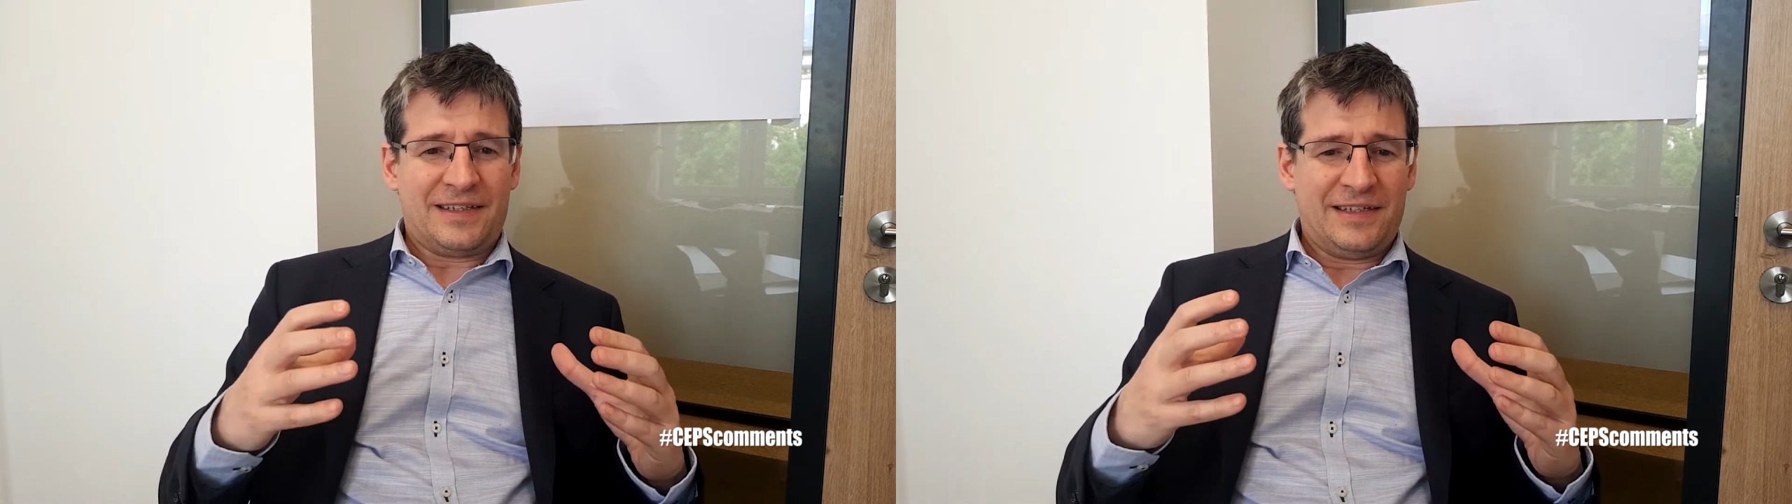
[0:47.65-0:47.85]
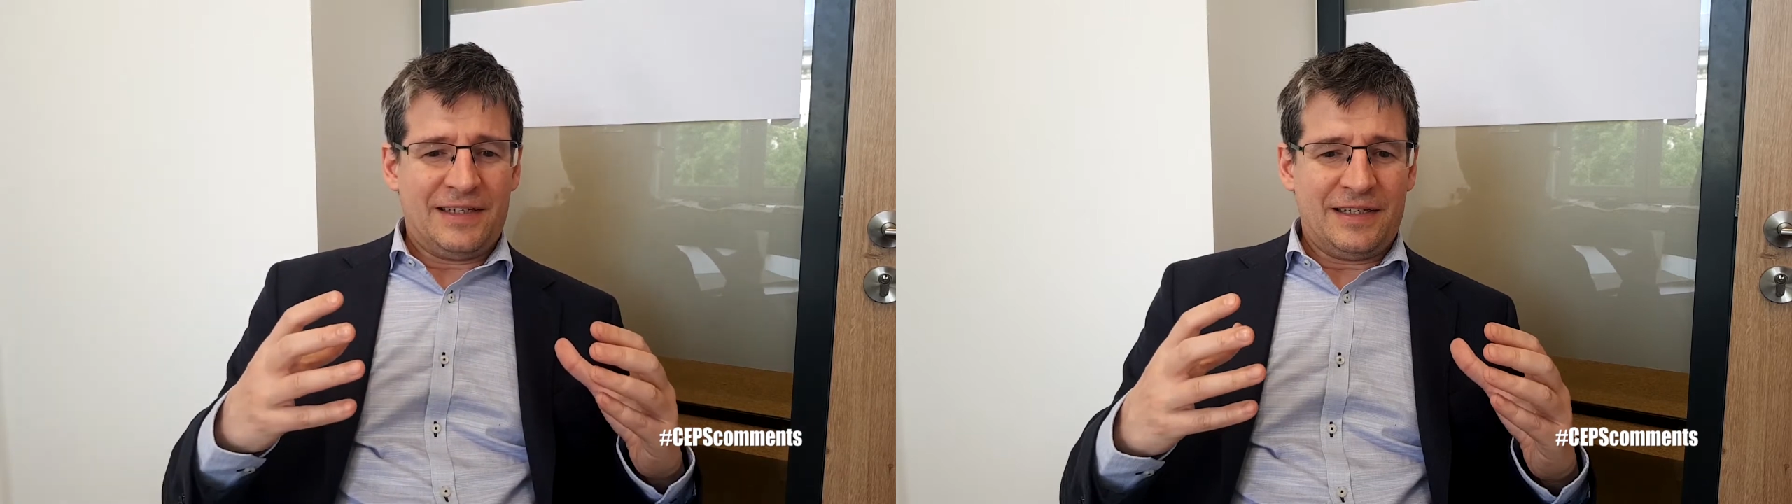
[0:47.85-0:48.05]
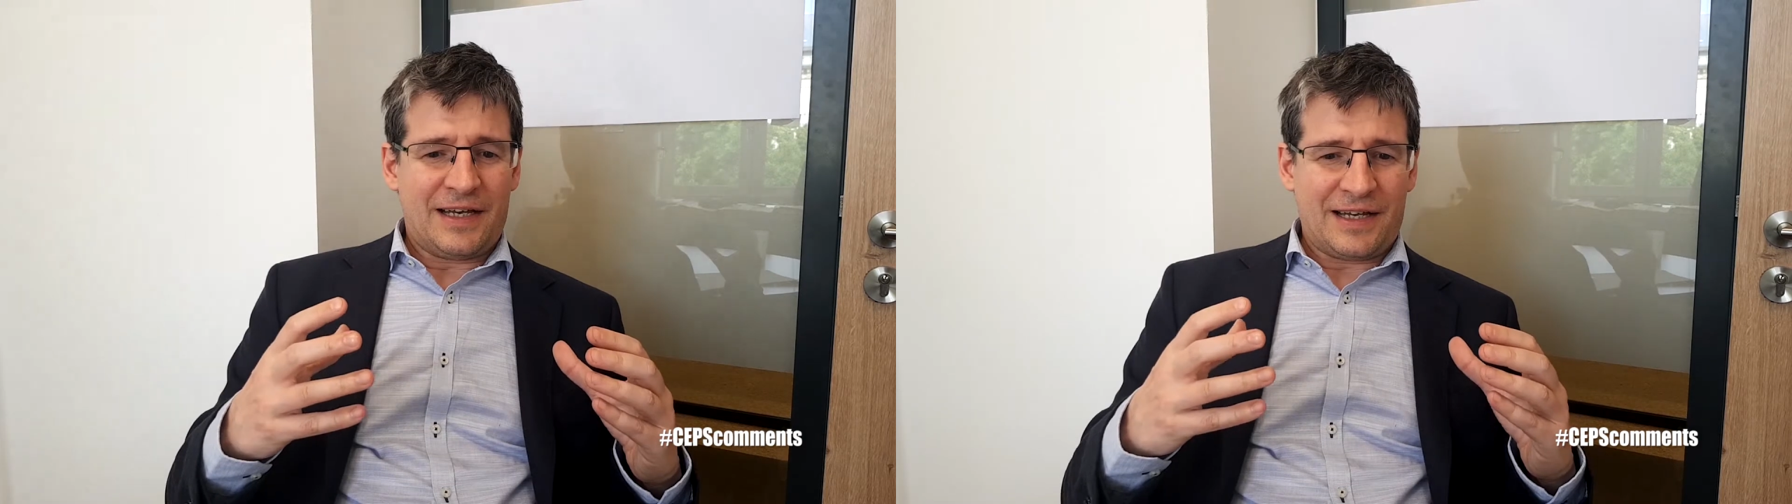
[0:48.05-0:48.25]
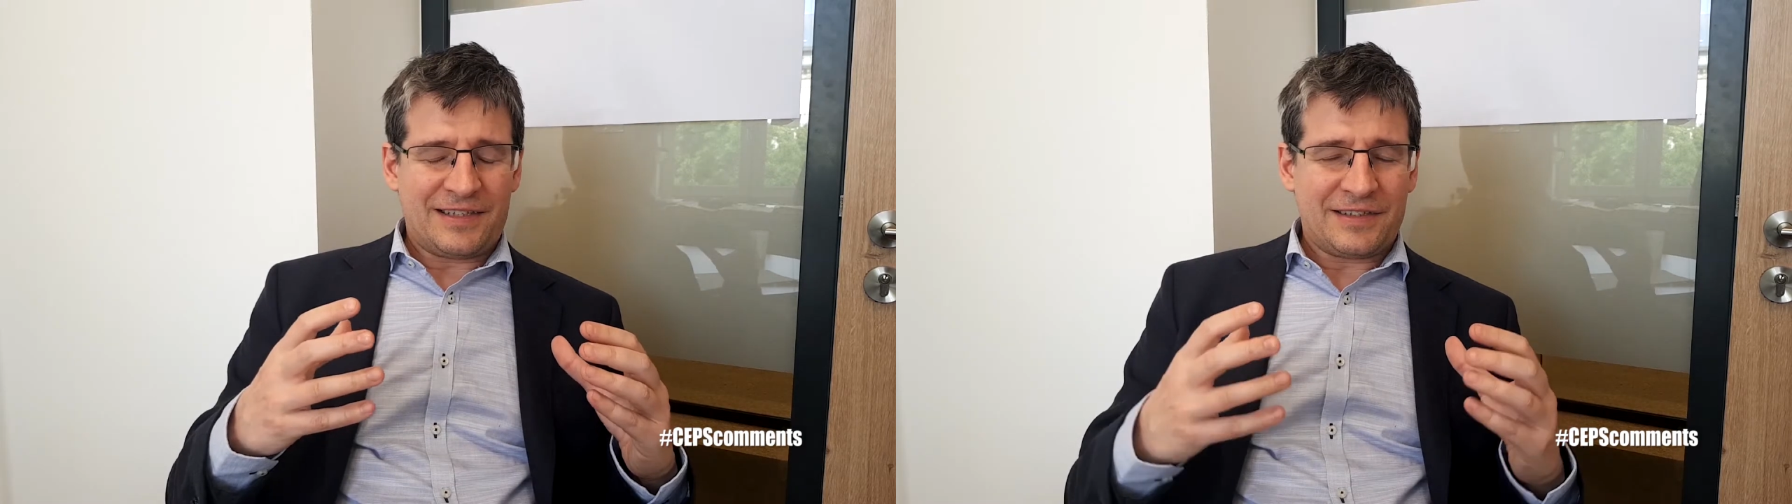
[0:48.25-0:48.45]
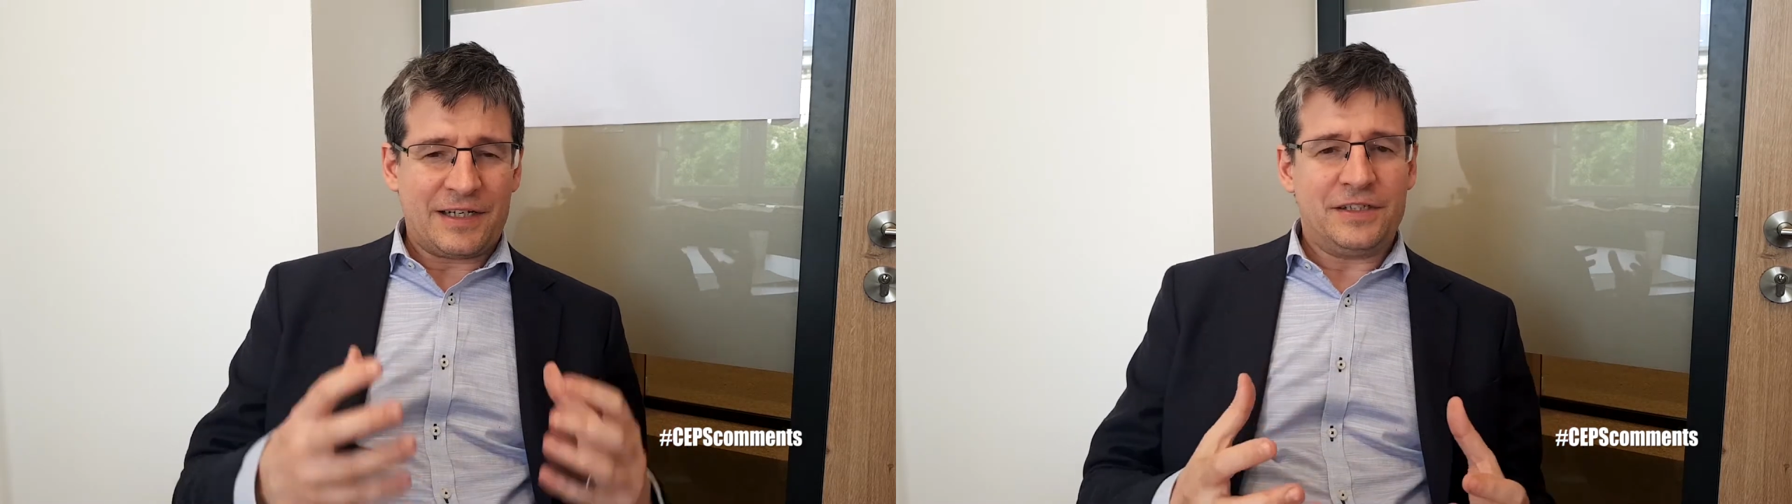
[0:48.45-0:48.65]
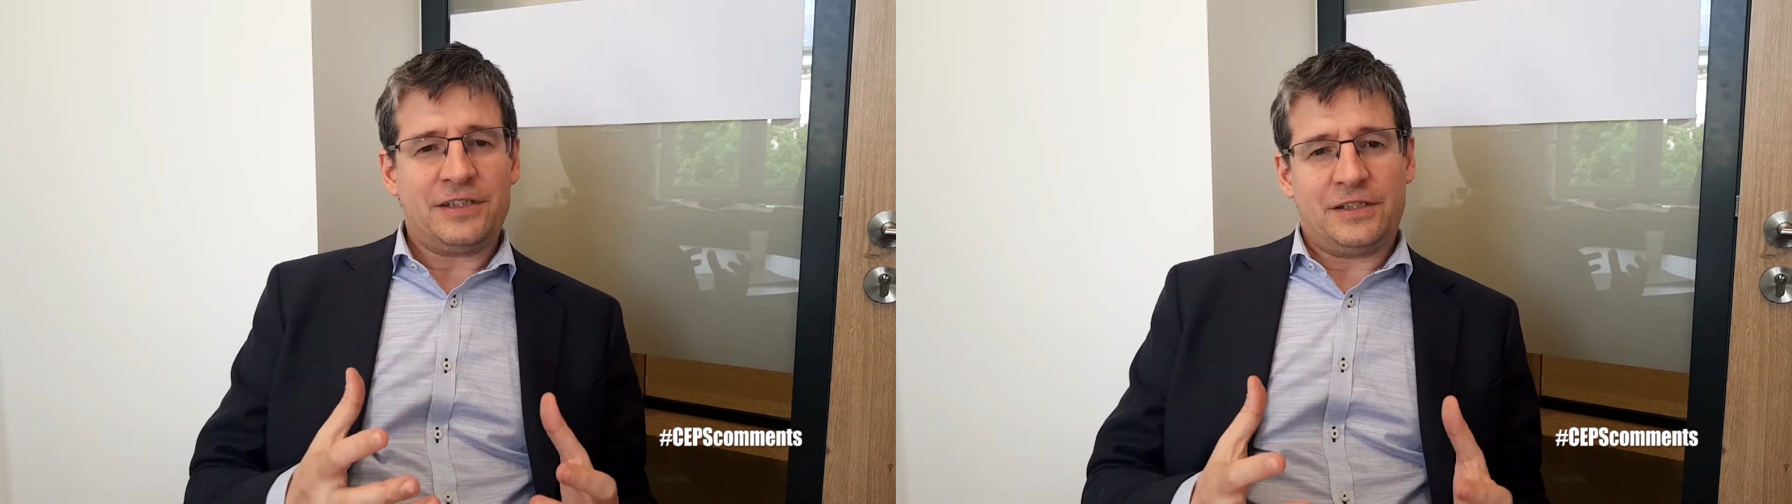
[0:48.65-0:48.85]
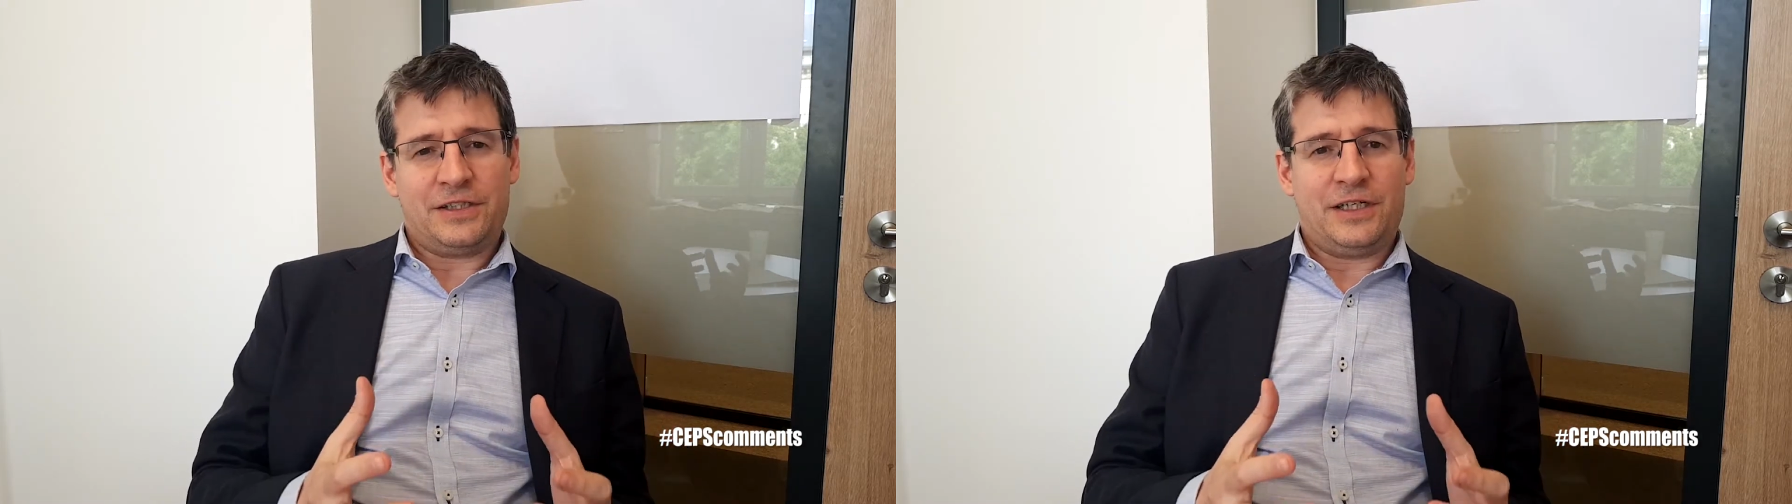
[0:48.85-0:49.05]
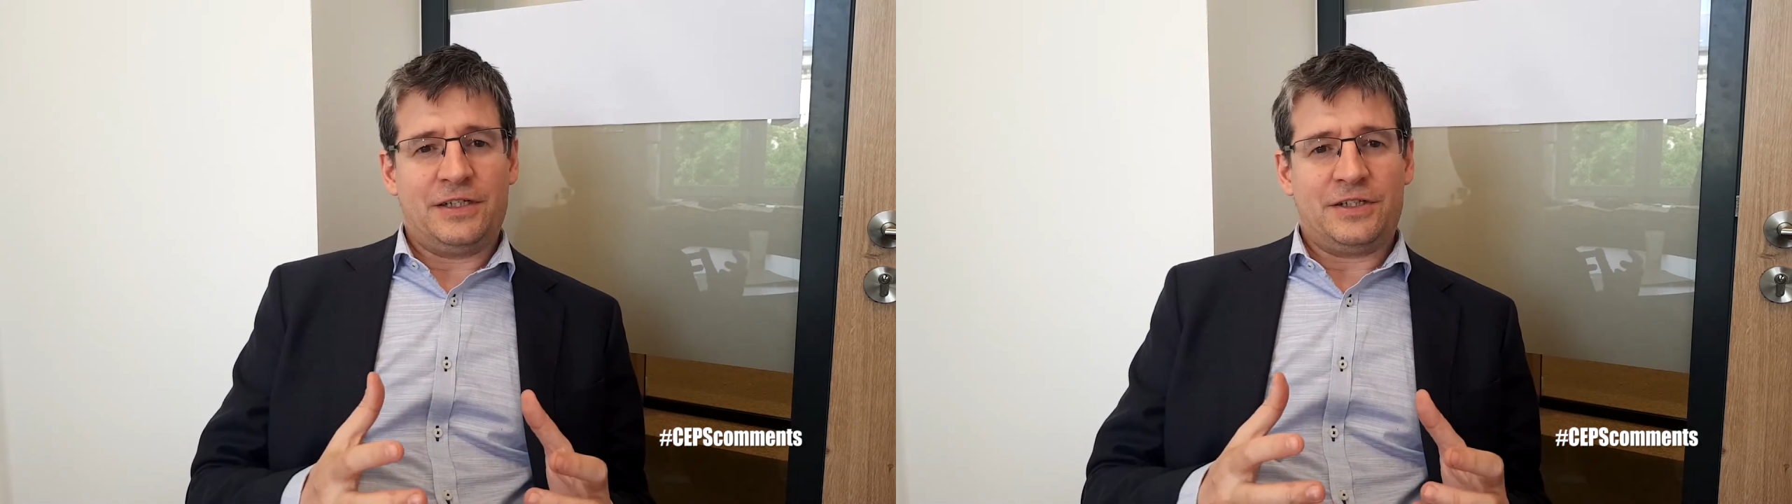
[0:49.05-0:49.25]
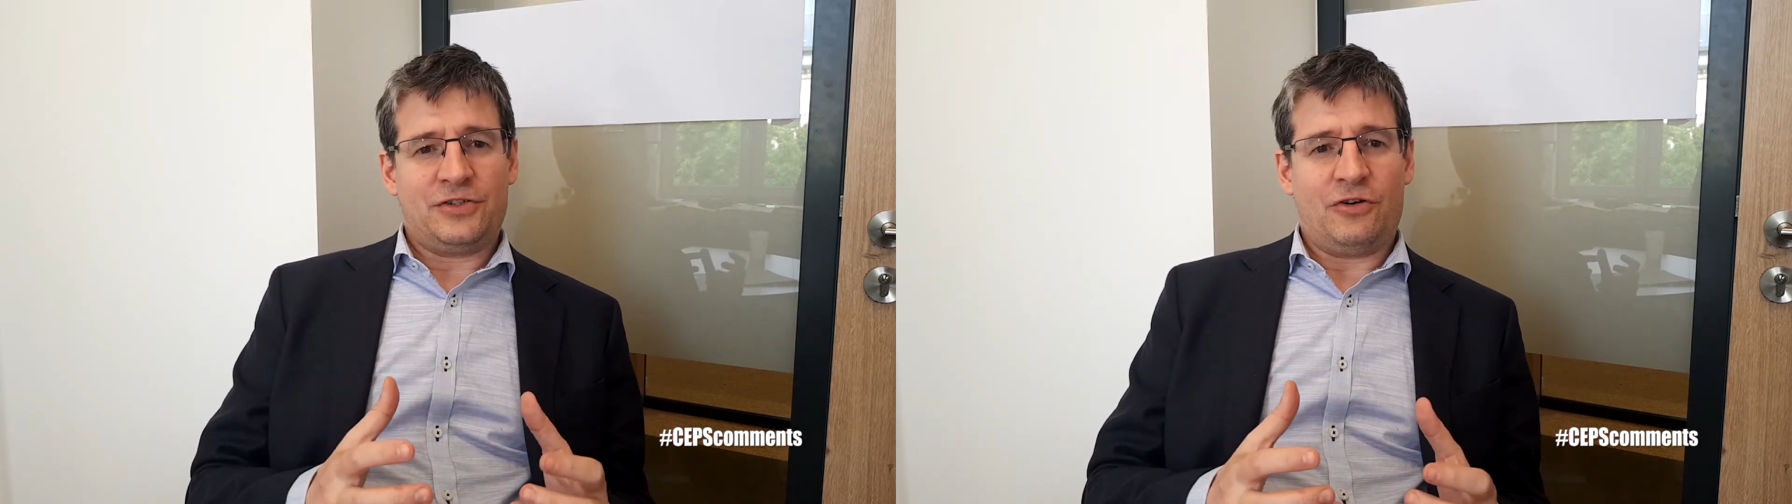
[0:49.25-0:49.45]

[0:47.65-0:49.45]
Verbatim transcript: the essential changes